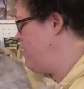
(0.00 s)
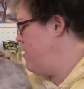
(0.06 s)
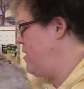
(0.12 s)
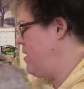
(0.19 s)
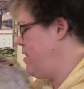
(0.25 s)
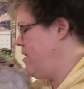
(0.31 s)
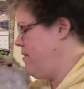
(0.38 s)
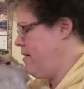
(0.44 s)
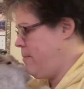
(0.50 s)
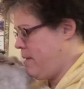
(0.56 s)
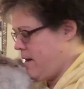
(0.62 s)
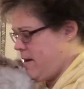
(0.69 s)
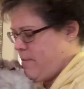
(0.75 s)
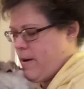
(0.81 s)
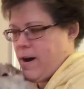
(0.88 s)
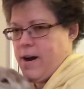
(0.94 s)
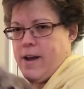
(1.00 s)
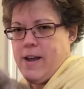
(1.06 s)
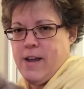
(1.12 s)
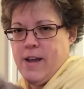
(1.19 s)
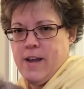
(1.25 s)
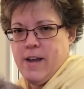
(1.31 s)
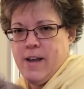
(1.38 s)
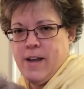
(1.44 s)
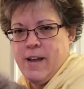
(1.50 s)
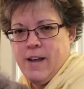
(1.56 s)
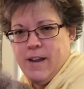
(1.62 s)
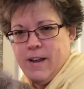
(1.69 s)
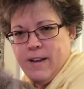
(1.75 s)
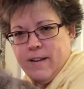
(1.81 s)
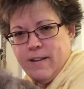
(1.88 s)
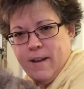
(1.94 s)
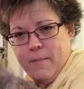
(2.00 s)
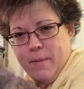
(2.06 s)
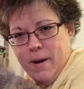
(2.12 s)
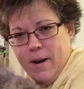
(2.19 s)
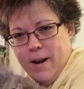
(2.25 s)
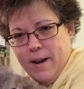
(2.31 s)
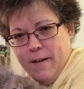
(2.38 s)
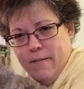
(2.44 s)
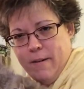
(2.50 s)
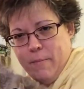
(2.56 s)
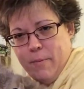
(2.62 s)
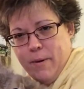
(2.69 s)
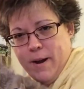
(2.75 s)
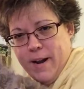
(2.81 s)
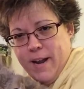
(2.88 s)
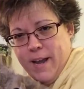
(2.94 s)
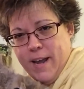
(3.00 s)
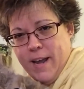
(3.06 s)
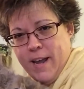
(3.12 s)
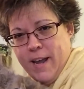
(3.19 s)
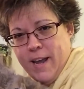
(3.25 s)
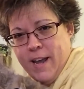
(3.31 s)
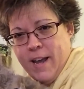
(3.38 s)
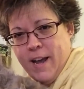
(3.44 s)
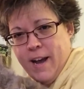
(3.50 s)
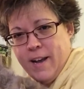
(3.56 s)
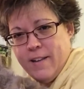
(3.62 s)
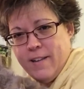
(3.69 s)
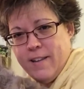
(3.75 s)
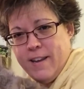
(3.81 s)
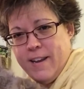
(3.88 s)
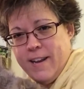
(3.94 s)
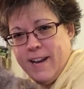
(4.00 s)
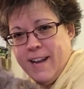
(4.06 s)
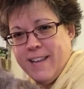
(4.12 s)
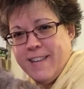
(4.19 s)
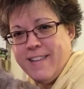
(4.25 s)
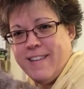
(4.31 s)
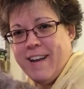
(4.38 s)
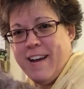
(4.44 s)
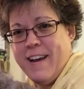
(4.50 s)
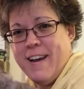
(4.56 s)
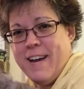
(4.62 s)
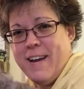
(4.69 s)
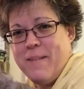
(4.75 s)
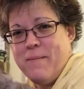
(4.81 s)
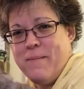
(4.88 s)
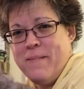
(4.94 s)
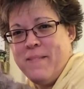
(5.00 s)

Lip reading: want to tell everybody bye? Say bye, everybody. I'll see you next time.